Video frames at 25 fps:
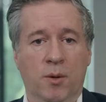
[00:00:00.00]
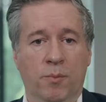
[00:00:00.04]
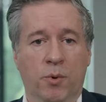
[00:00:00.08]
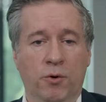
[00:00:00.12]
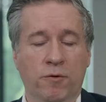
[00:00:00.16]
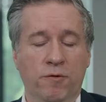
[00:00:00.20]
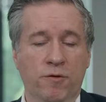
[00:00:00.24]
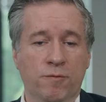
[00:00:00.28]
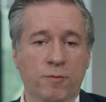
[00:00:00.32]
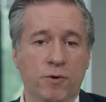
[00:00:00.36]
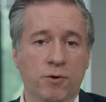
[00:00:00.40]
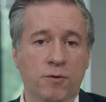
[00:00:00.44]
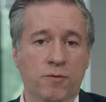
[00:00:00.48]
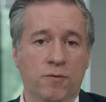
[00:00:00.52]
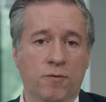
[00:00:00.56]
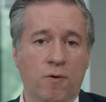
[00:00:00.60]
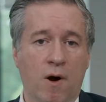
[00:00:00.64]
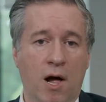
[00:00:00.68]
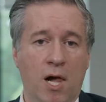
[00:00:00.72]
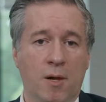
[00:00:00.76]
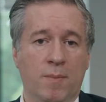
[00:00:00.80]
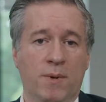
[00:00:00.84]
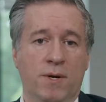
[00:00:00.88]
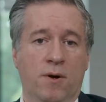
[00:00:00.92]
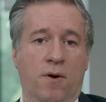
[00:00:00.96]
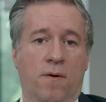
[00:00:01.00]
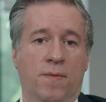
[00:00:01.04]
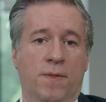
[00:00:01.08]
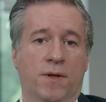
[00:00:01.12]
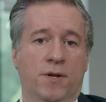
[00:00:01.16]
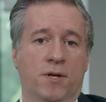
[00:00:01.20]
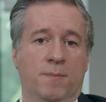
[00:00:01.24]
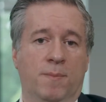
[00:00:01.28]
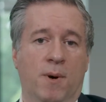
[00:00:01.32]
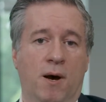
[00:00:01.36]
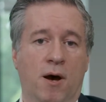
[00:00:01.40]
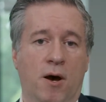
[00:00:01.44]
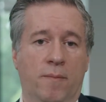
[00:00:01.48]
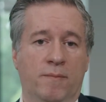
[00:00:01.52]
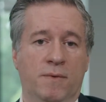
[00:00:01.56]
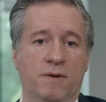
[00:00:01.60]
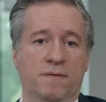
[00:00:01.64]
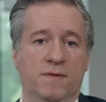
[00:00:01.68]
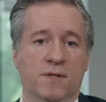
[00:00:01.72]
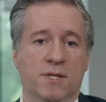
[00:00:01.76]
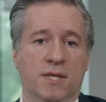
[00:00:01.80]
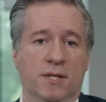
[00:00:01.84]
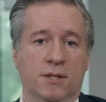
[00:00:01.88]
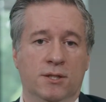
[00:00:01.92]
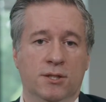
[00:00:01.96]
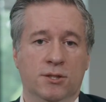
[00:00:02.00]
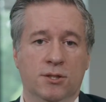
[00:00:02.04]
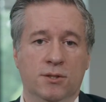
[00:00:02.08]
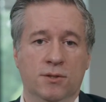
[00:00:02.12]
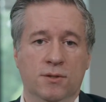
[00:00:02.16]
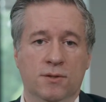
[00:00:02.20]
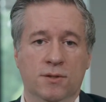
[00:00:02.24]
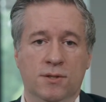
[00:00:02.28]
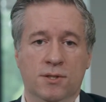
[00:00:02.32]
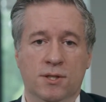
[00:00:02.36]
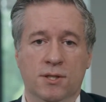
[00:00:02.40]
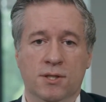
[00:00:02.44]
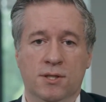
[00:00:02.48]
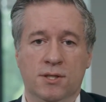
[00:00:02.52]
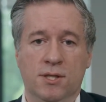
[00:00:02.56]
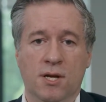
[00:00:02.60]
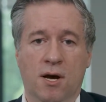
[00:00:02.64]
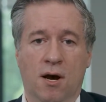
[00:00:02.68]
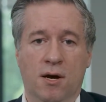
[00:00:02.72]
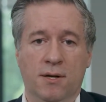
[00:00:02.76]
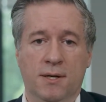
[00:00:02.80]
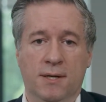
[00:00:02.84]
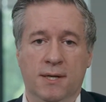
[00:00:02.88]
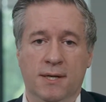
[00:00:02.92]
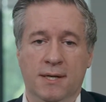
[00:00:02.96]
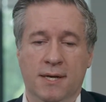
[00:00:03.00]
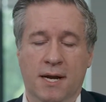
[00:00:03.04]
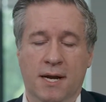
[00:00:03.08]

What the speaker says: But we've moved well beyond the department of 6 students that started in